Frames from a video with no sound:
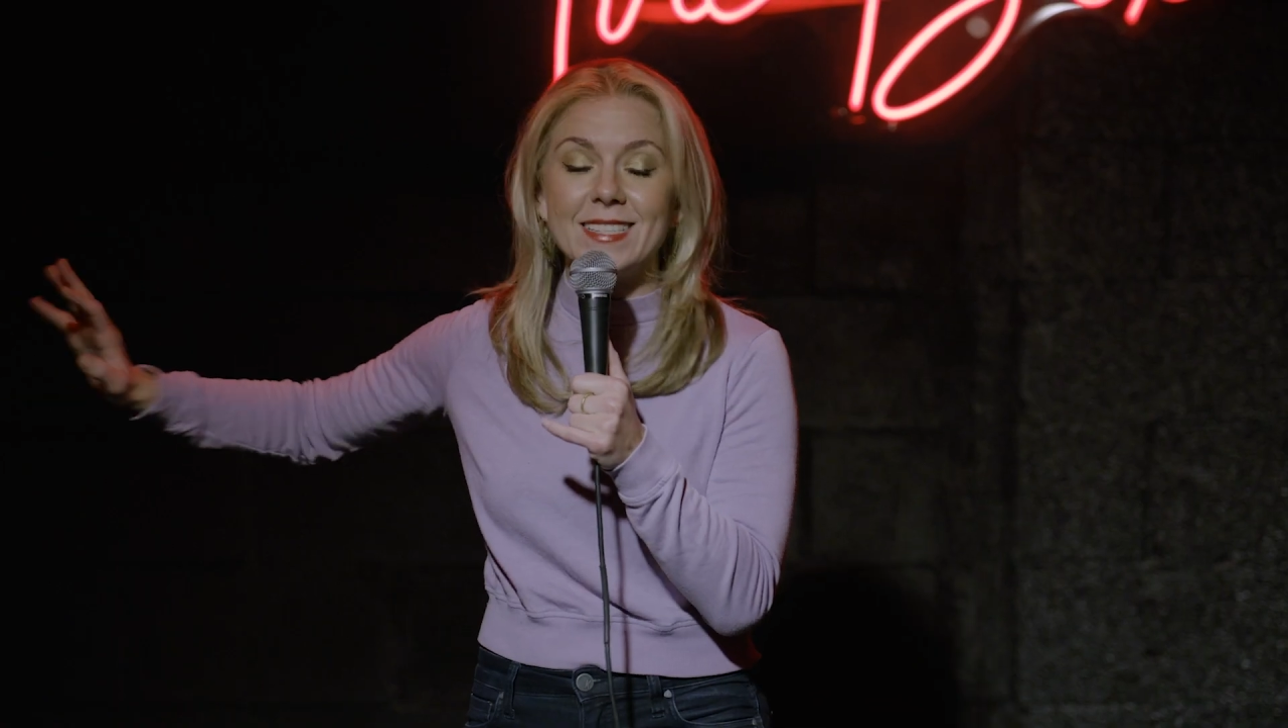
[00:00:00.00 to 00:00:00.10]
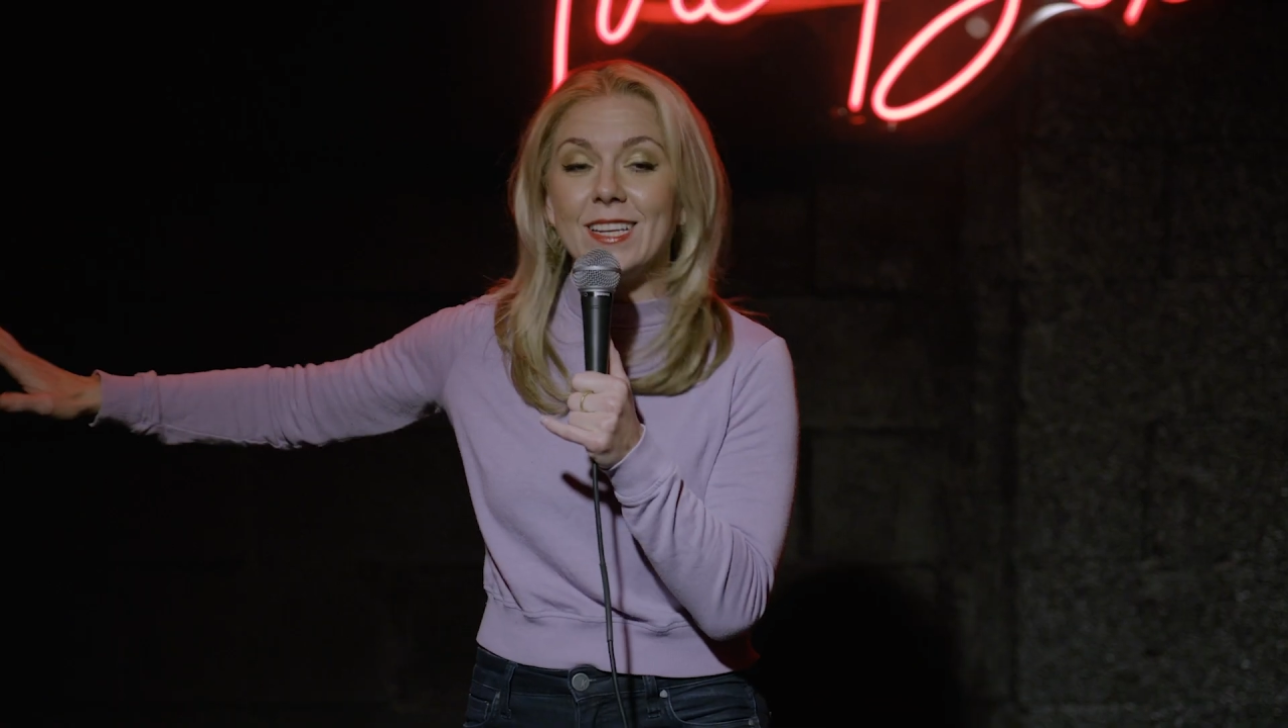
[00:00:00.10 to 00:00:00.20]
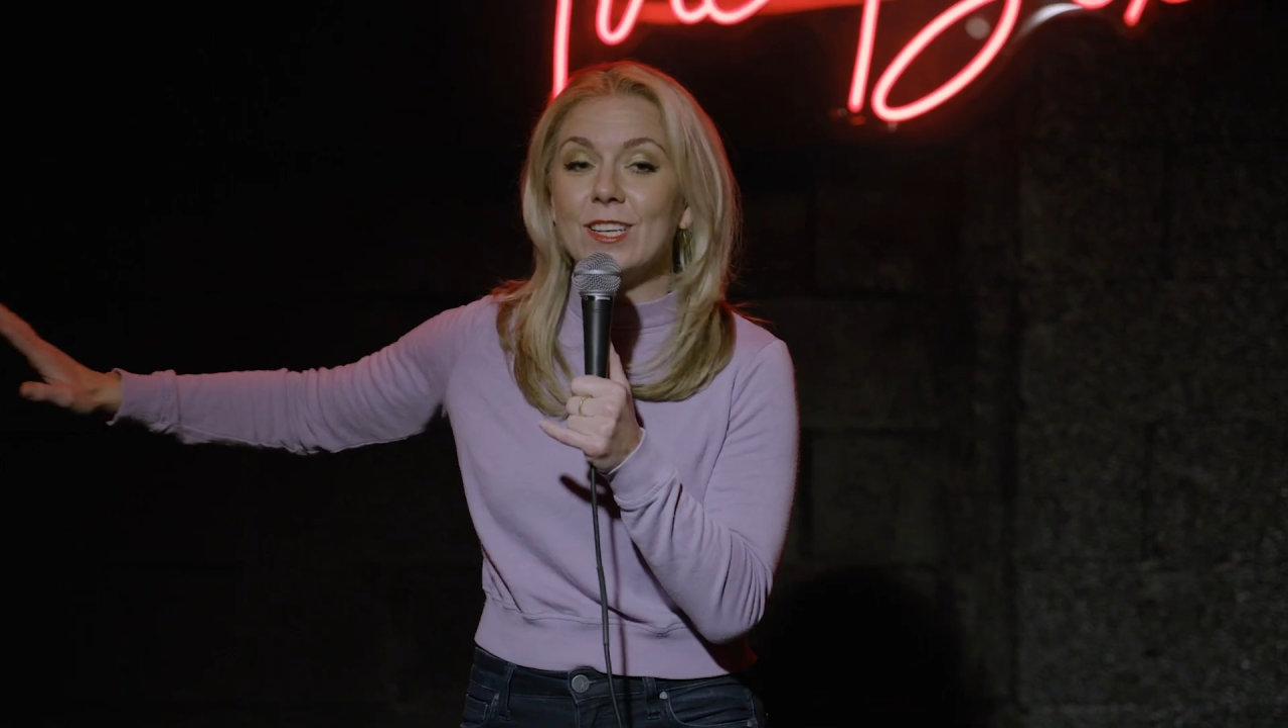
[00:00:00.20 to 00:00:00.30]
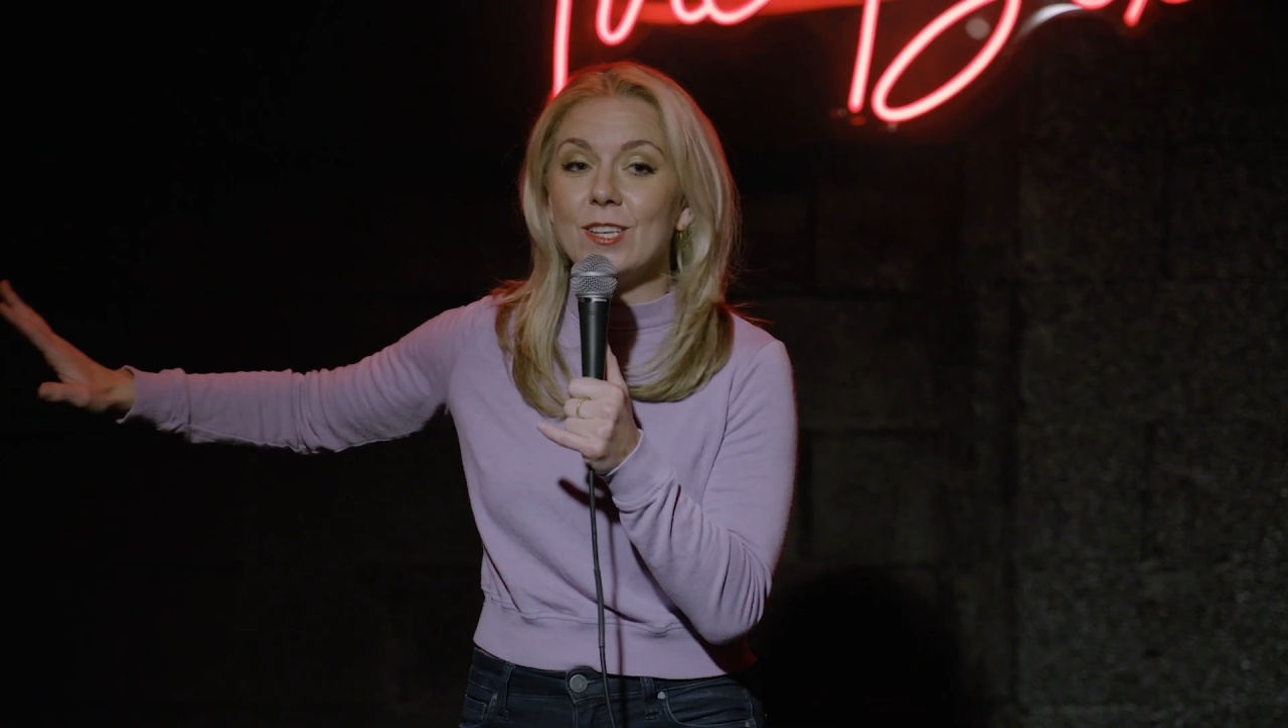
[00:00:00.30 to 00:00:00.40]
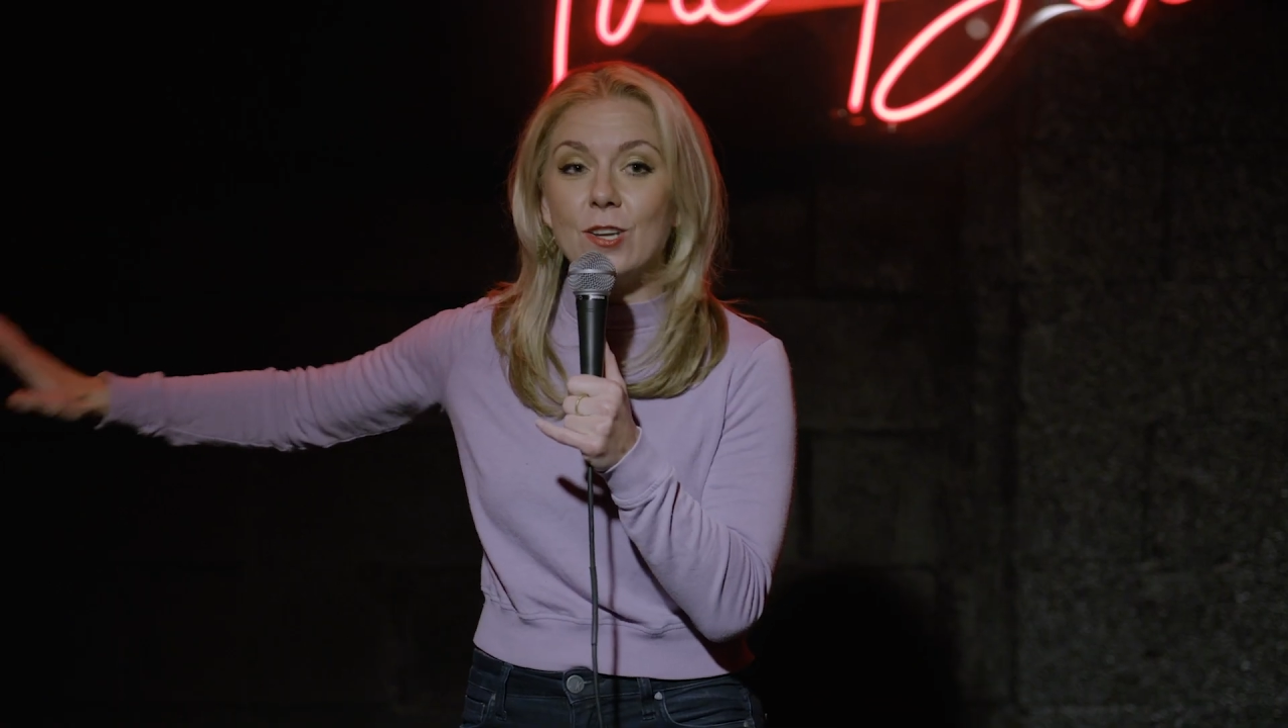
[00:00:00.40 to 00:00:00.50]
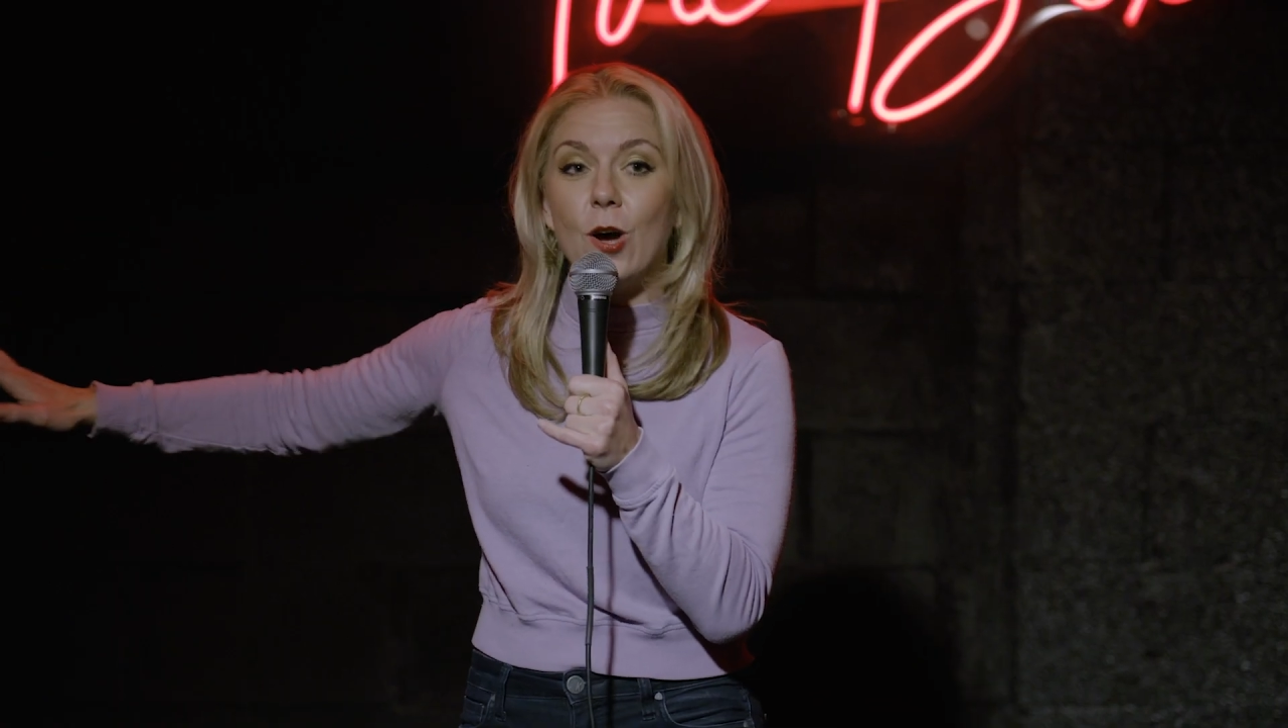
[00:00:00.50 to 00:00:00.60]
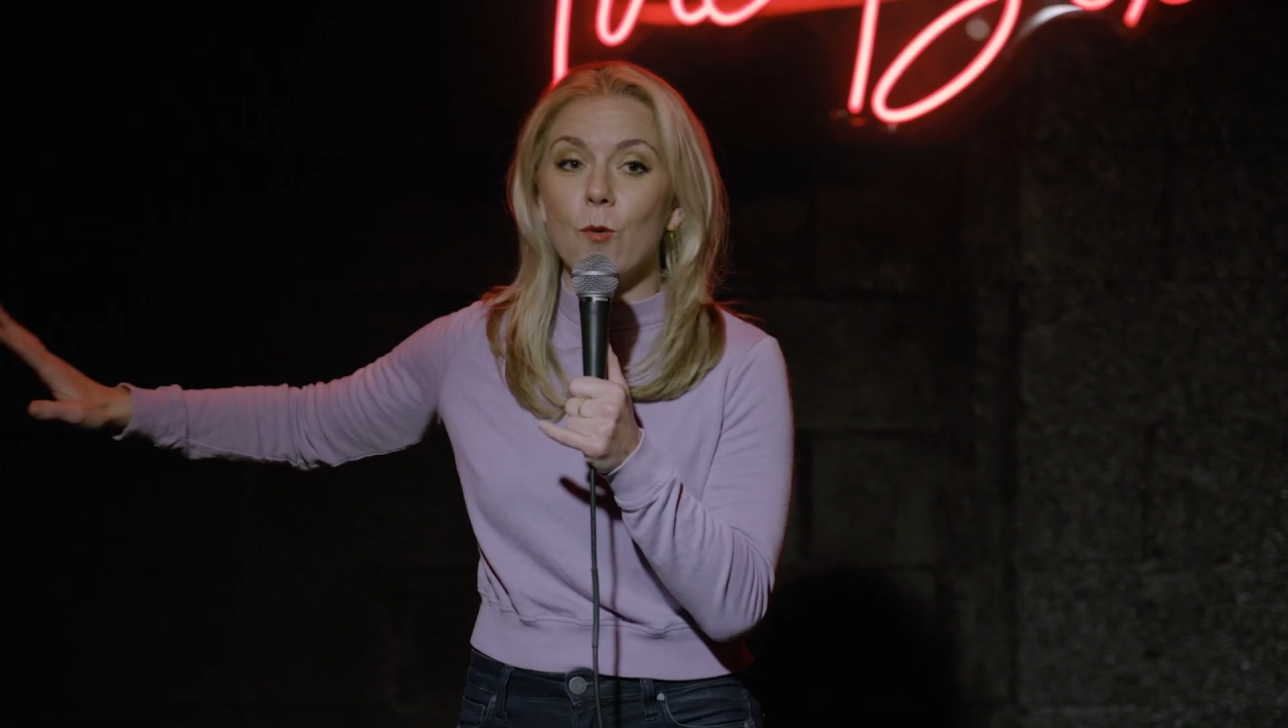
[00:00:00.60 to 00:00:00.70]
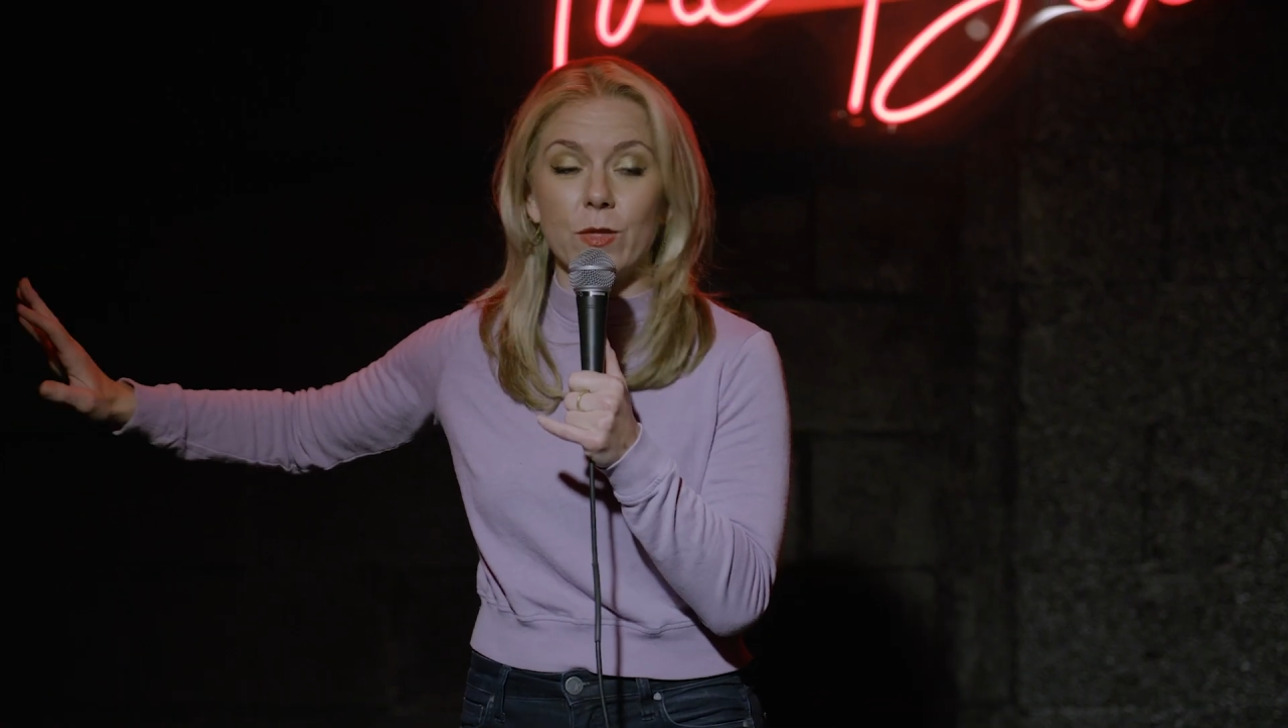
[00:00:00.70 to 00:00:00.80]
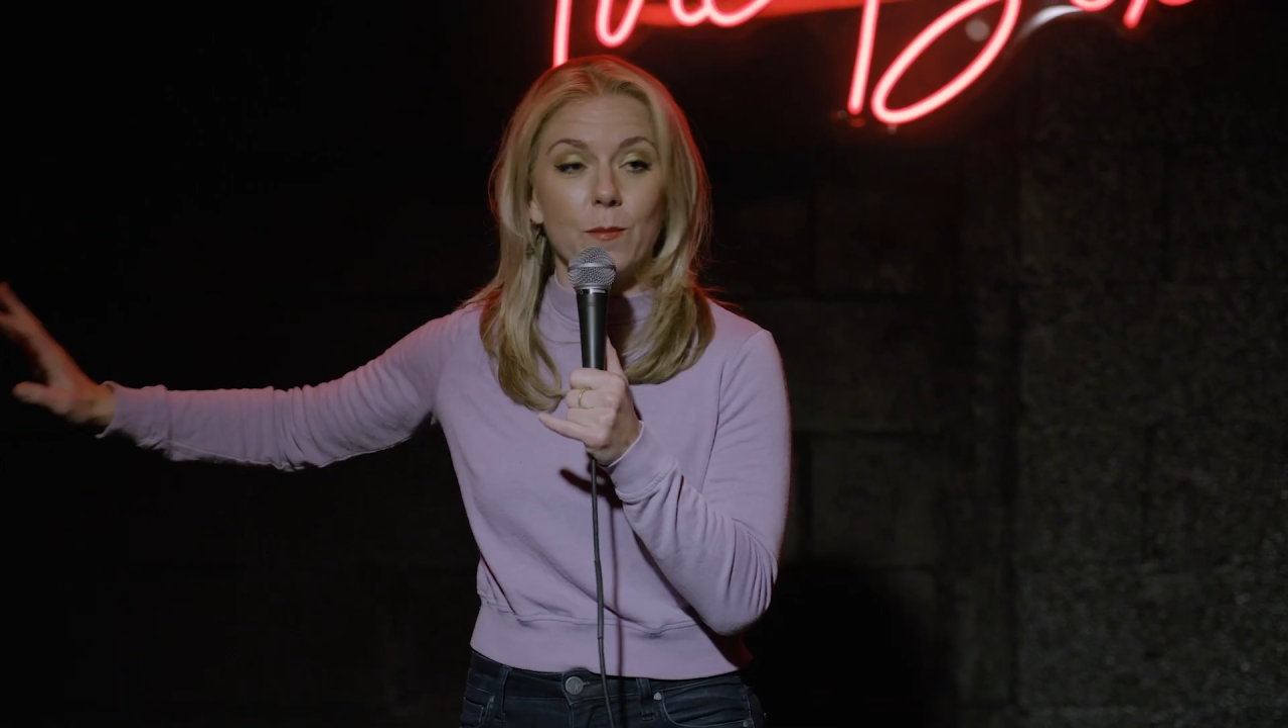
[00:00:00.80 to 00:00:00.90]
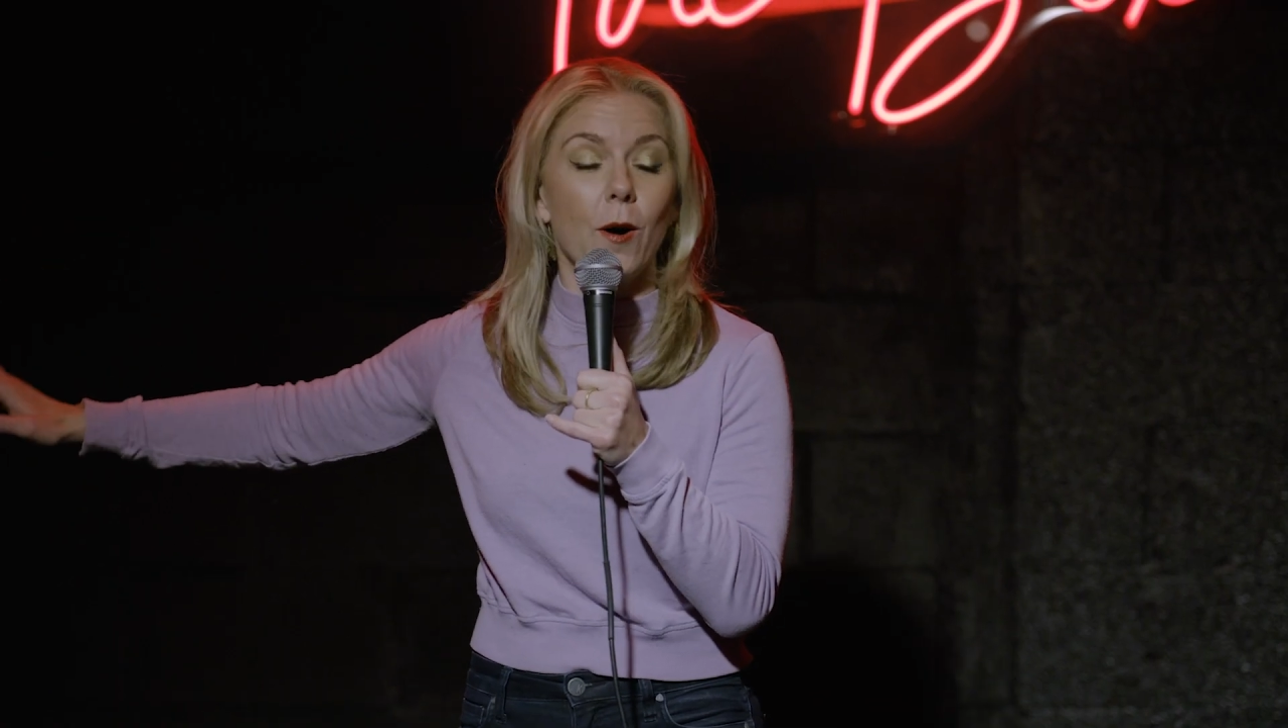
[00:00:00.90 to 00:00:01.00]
didn't know where the